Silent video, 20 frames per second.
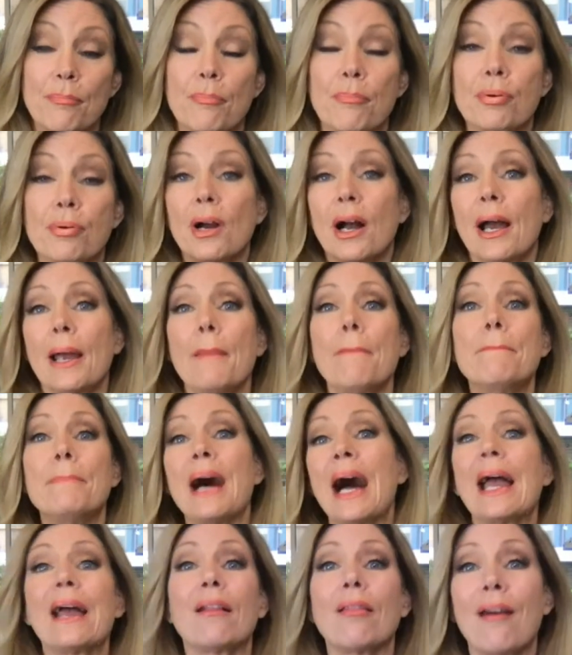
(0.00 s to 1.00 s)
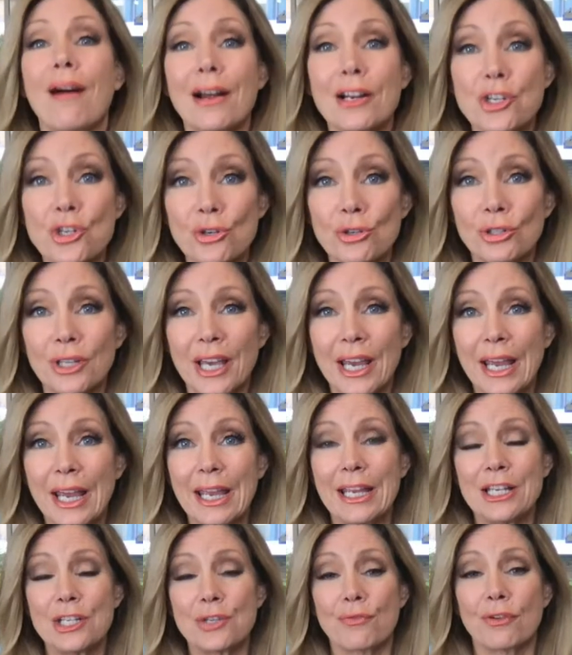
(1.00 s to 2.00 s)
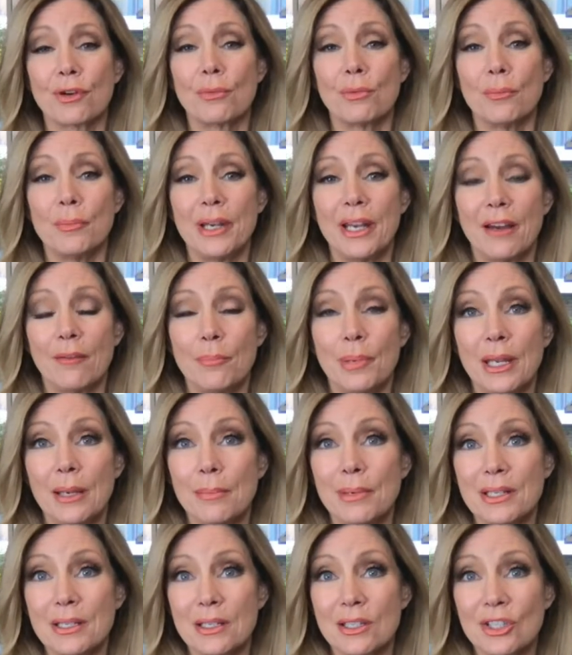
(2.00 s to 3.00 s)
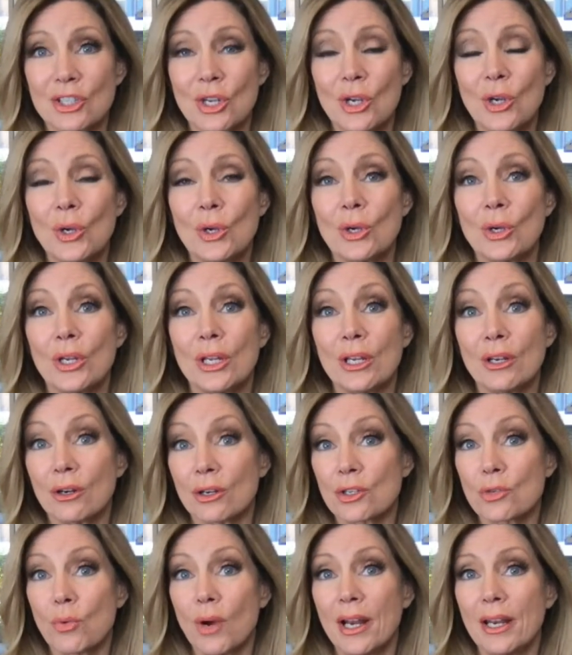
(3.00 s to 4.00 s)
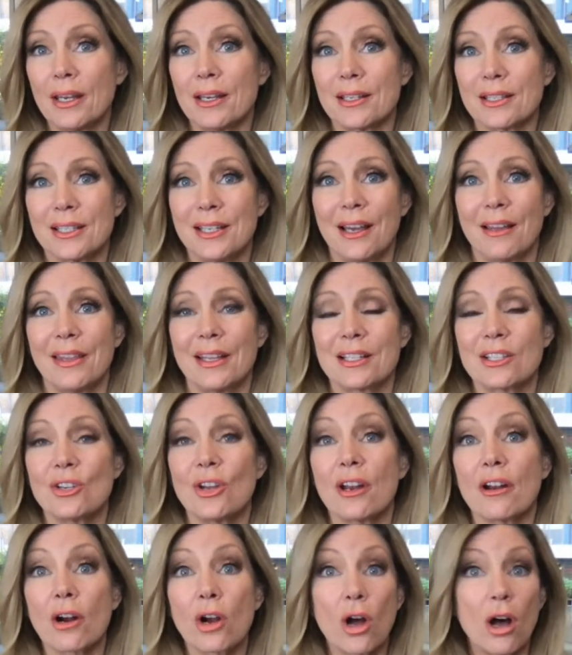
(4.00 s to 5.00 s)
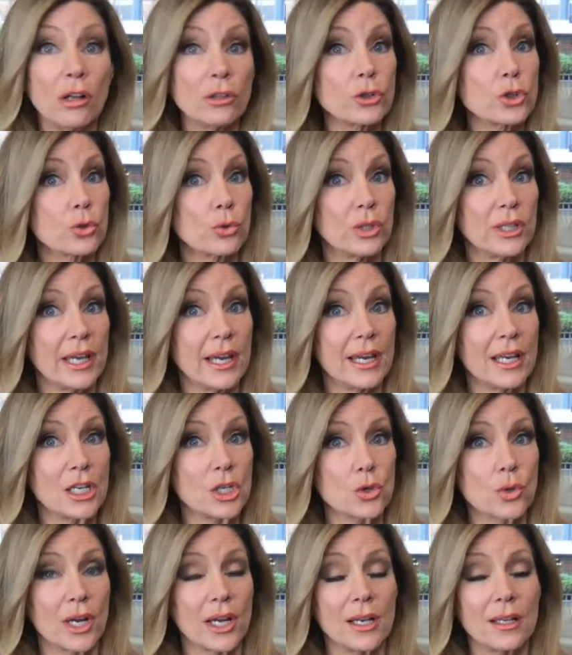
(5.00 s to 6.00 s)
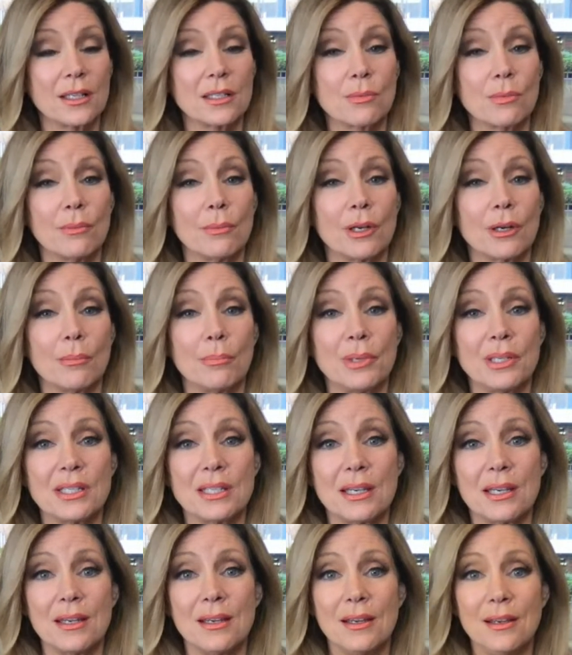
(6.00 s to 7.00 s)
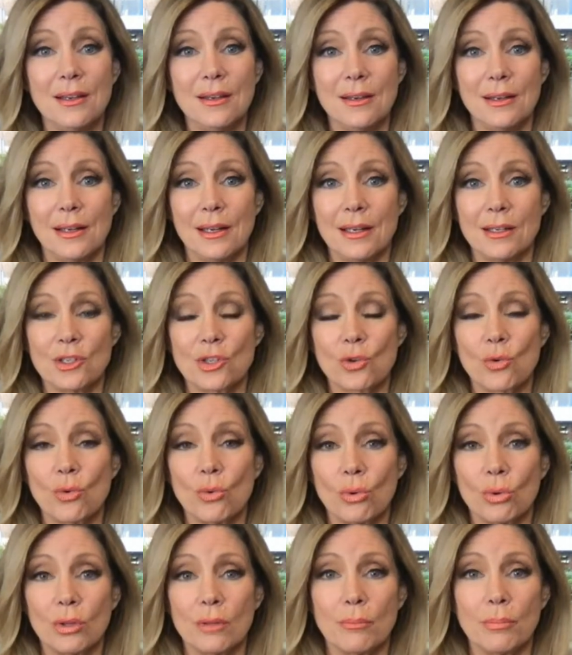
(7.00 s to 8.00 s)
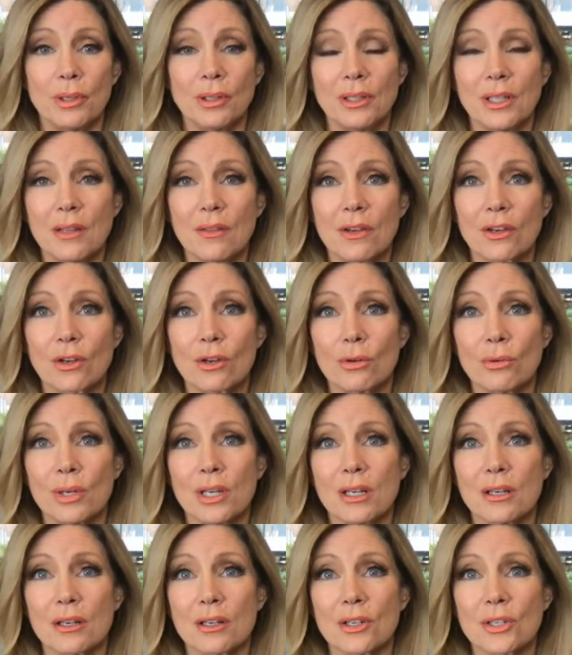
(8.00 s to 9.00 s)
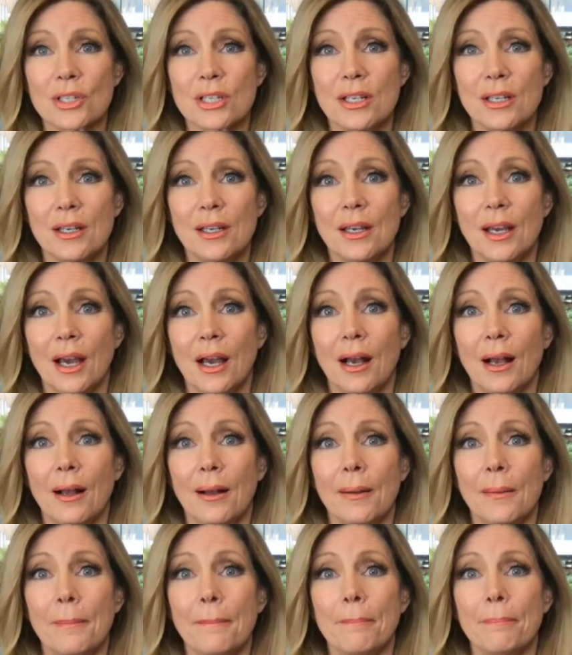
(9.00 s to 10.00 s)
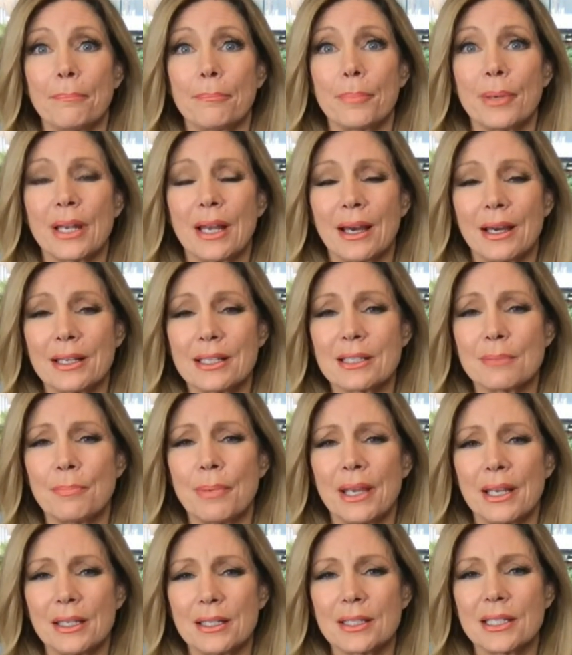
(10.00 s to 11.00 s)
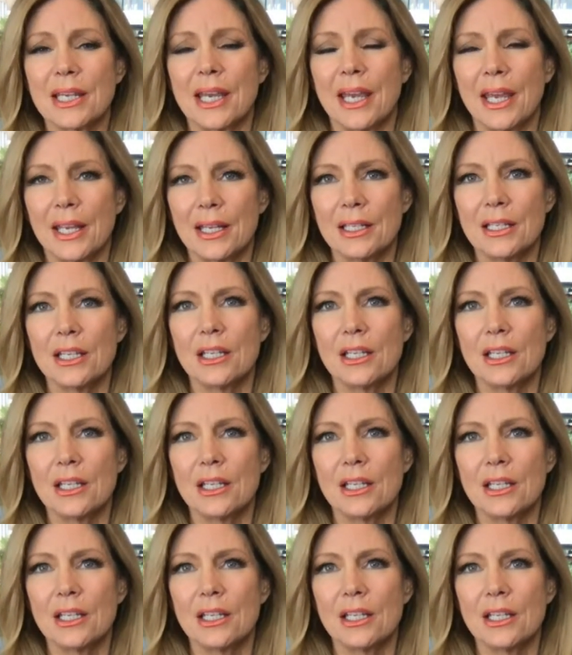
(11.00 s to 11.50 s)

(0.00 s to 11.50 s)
prime biological age for a woman to have babies is in her 20s. Now, that's not our cultural age, right? Because women are busy in school and building their careers. But I spent 10